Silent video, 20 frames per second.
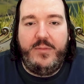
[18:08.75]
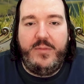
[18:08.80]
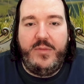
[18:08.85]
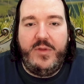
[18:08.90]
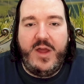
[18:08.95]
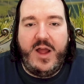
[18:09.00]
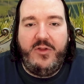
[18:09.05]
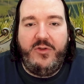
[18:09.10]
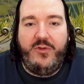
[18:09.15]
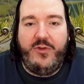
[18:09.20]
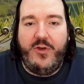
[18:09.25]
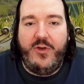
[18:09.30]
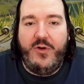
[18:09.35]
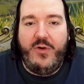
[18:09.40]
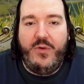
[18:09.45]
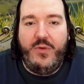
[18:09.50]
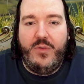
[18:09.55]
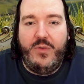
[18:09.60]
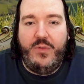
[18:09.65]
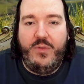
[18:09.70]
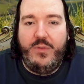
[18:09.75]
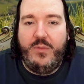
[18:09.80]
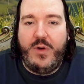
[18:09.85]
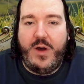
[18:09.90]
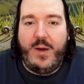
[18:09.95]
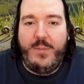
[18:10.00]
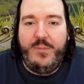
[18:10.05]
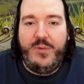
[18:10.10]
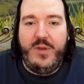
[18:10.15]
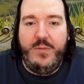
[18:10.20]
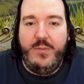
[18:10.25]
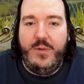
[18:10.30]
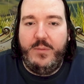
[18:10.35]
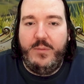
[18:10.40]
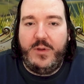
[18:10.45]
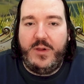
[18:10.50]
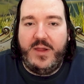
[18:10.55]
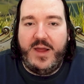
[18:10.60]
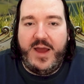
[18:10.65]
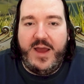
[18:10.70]
not so
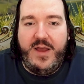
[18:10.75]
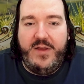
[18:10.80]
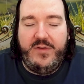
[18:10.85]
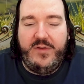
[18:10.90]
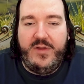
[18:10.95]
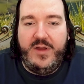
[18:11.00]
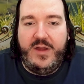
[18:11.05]
optimum class,